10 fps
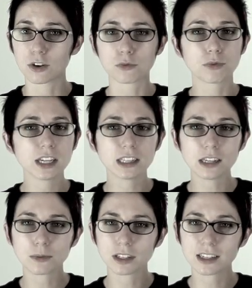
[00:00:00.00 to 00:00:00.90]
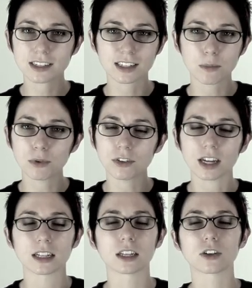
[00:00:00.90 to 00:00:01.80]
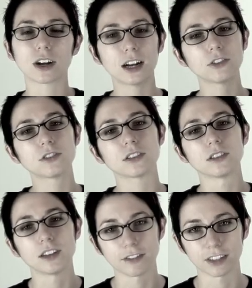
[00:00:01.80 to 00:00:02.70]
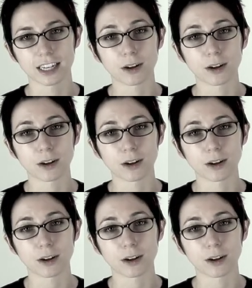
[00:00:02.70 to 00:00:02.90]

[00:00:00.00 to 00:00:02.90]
Really, really simple, and the crowds love it.